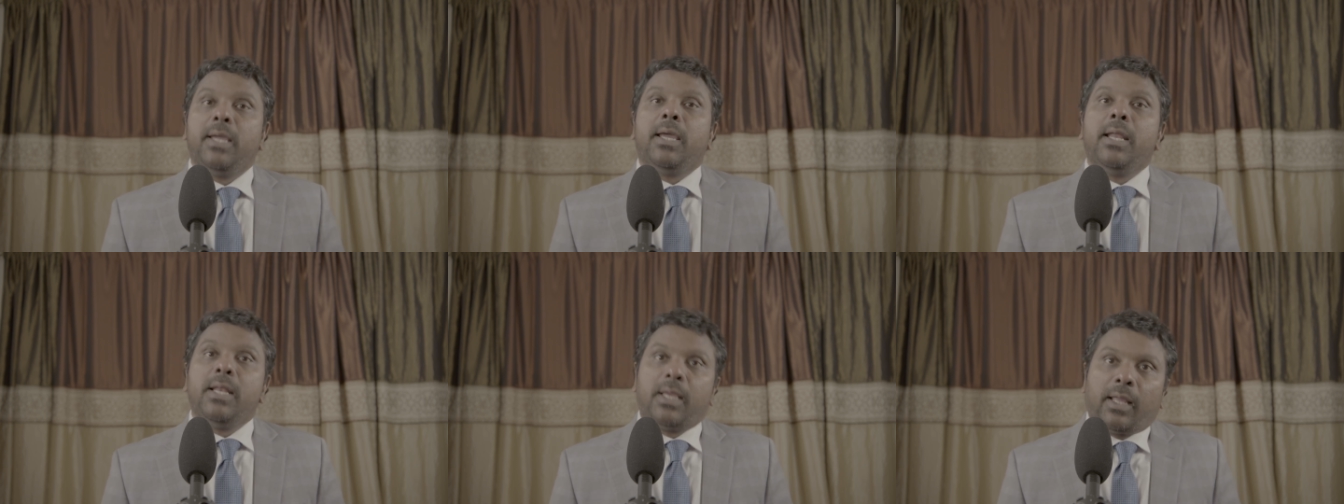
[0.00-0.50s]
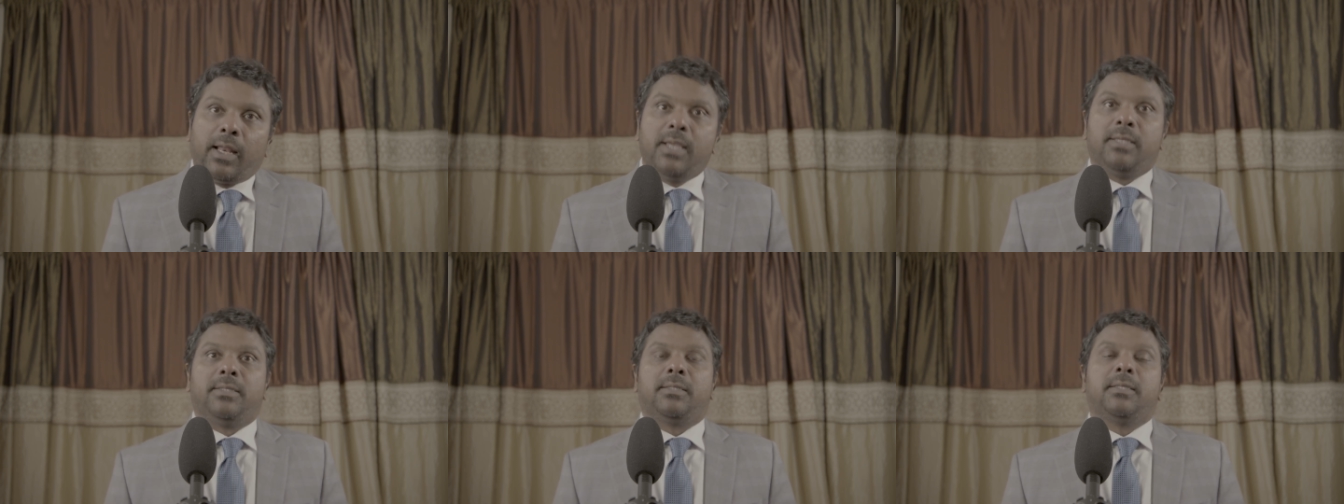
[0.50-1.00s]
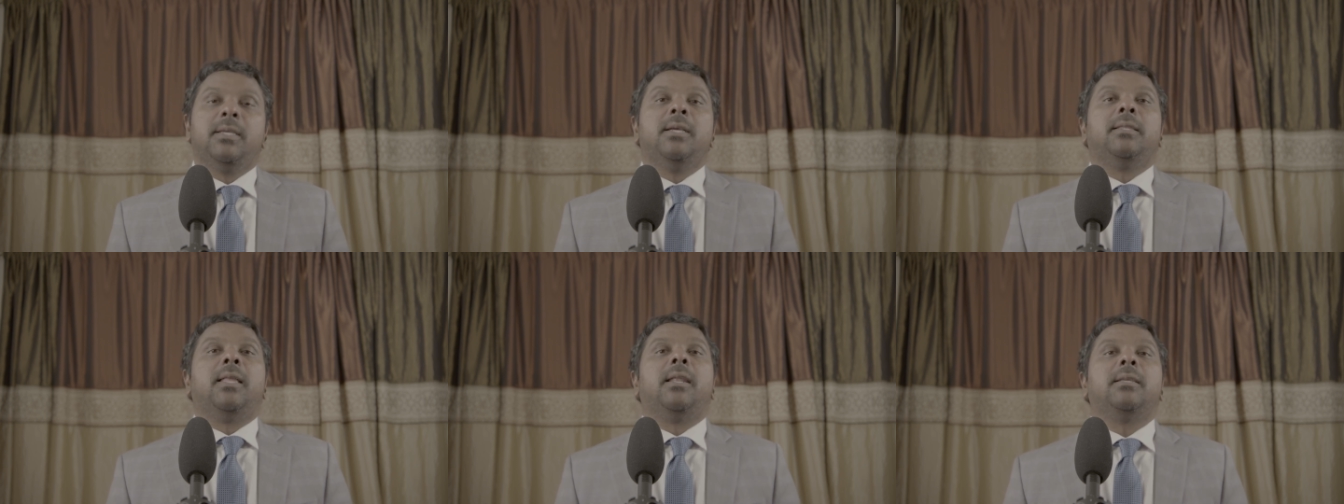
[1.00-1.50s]
increase
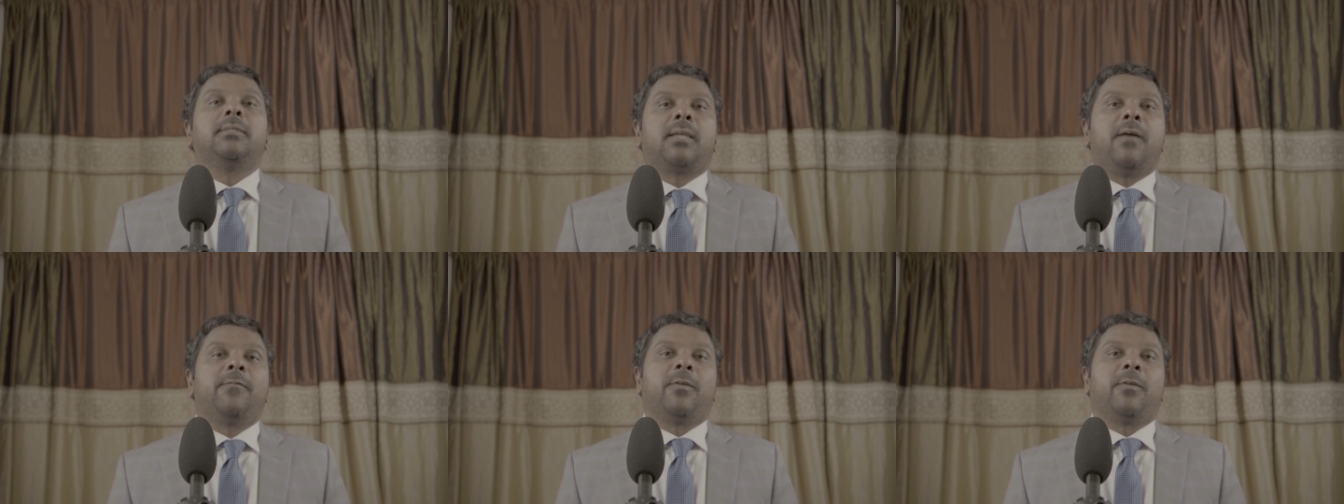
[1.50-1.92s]
the risk of